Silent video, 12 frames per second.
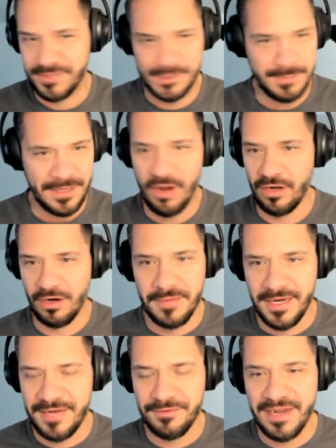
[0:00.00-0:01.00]
Spent all our
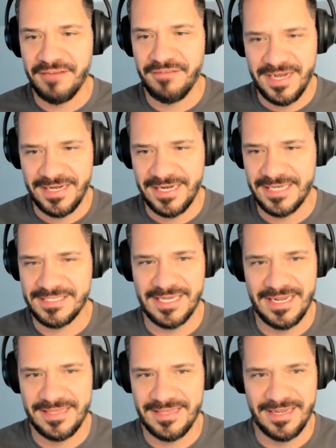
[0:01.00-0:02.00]
money renovating it,
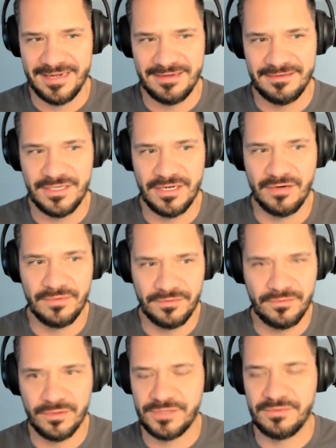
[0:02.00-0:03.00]
and then
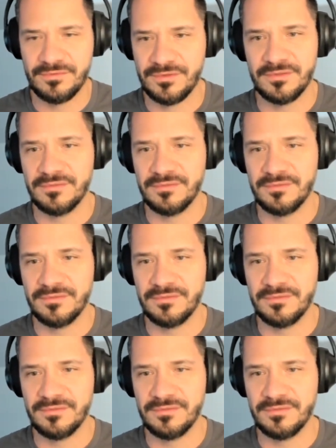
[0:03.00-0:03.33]
of course,